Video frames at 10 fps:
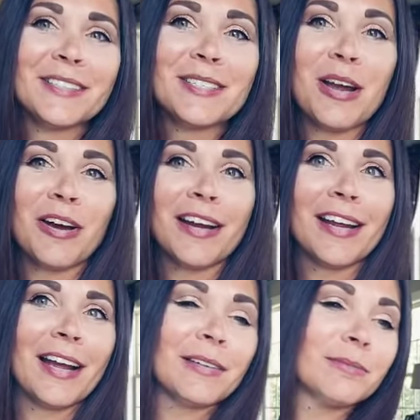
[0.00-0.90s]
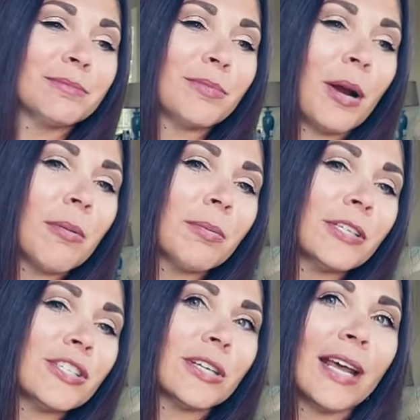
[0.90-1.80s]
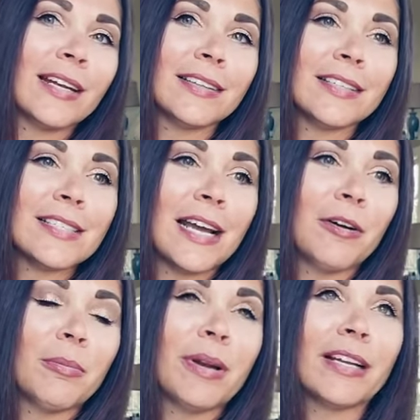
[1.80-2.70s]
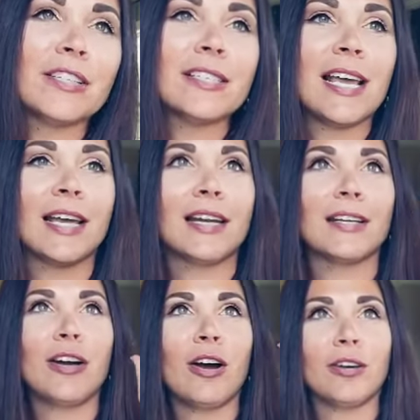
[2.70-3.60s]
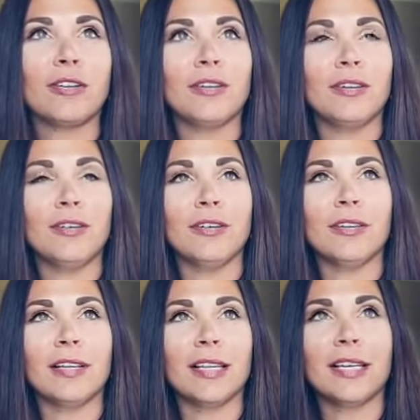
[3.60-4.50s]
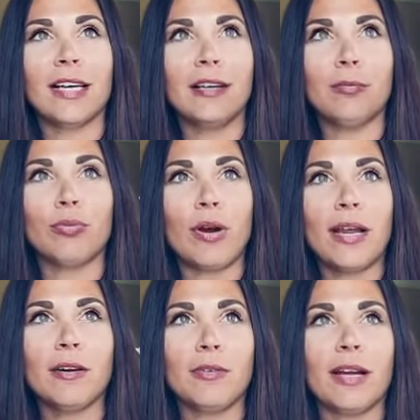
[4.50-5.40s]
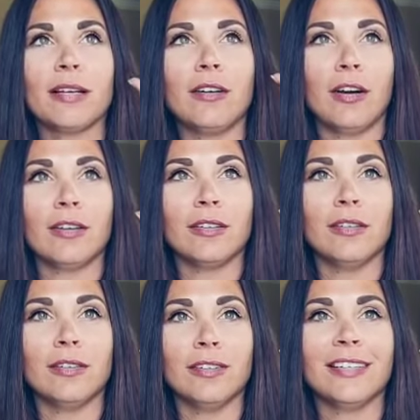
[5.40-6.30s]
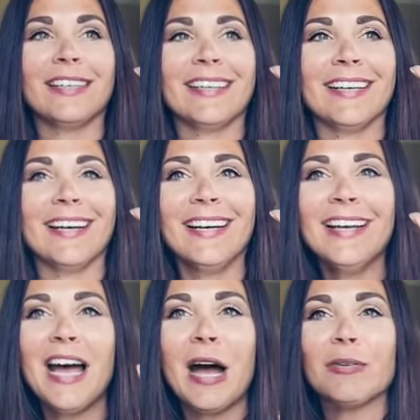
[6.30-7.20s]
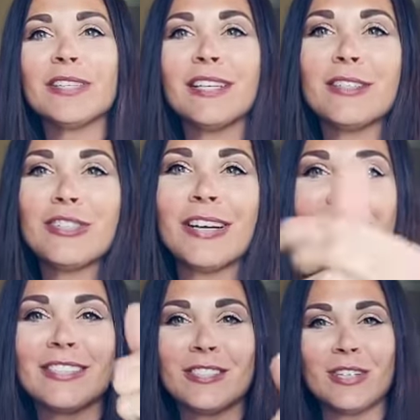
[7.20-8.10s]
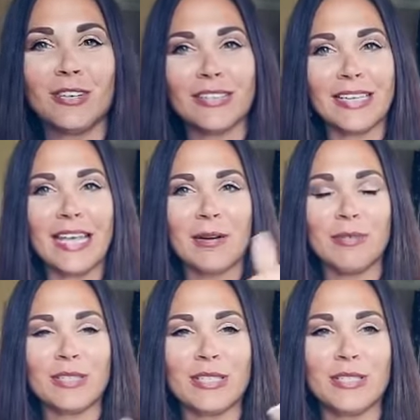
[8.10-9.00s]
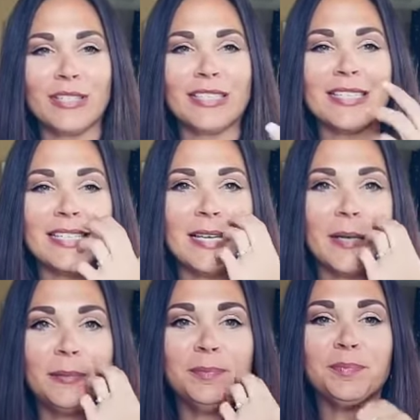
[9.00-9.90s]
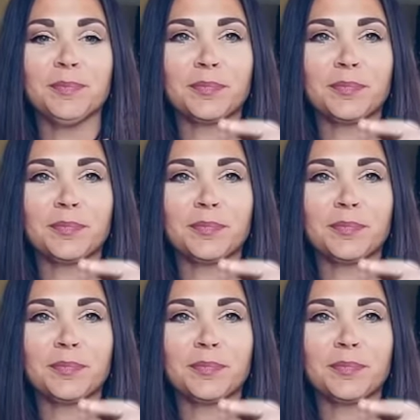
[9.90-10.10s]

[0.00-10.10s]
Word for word: Sorry, I probably should edit this out, but I just had a cardinal, like a bright red cardinal. I was going to try and turn the camera so you could see it.